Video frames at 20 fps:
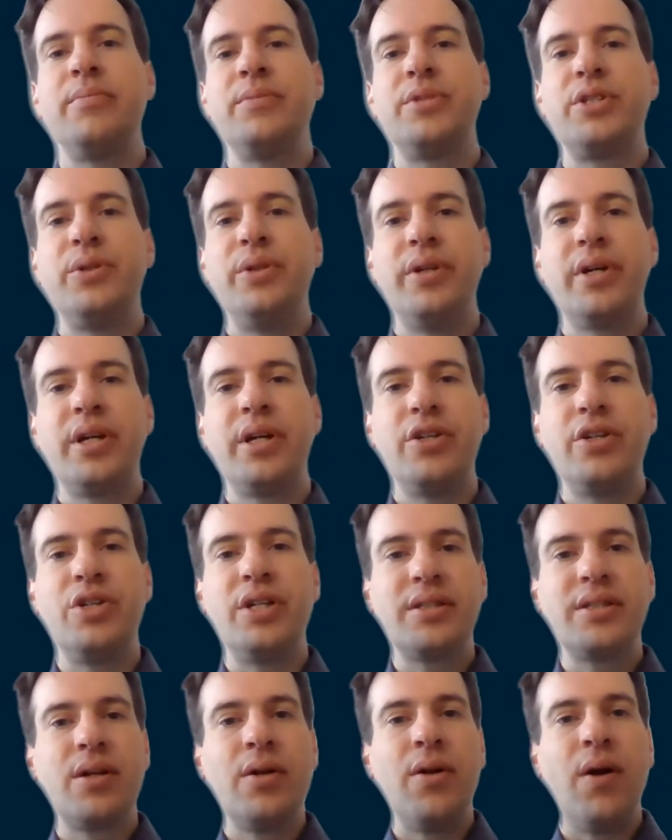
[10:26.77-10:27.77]
So you can
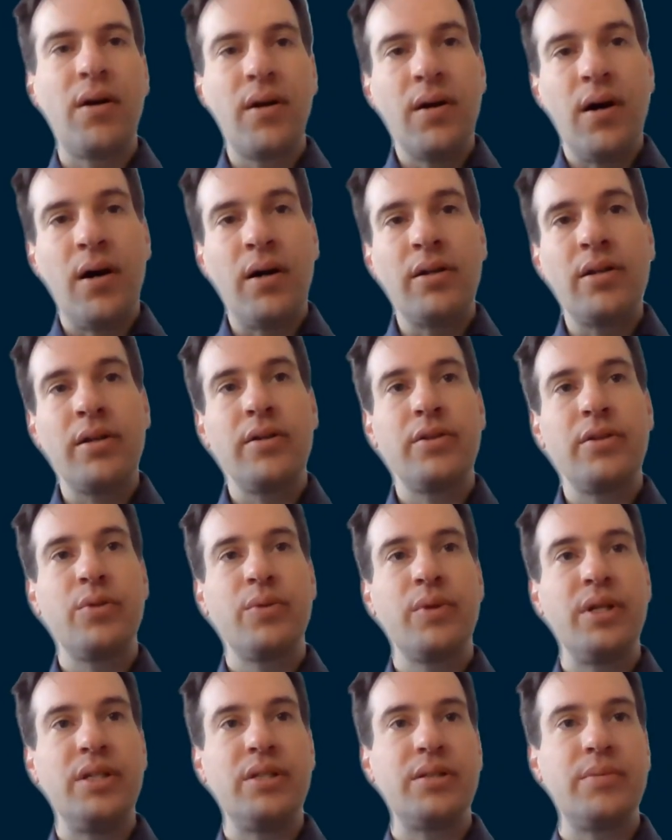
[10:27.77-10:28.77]
just log on
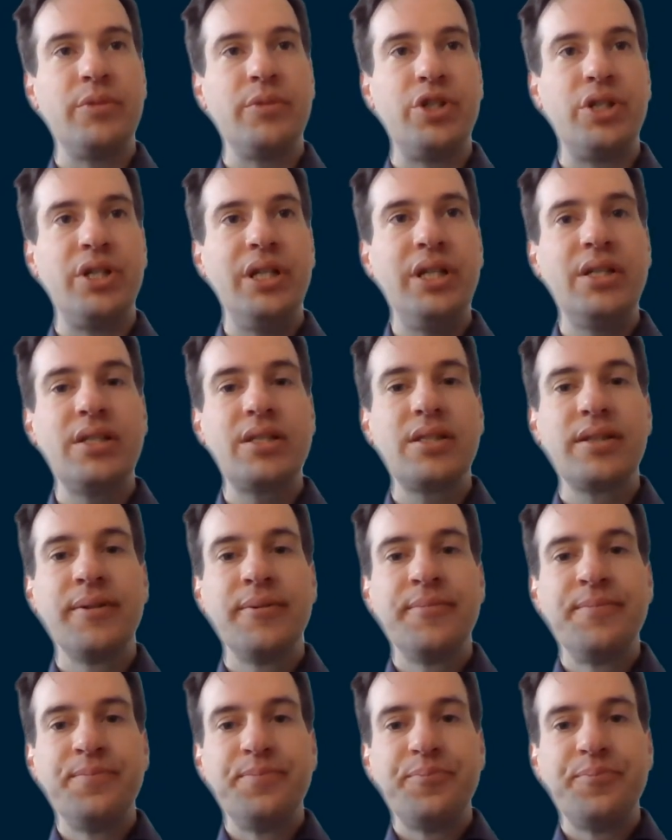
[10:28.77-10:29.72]
to these machines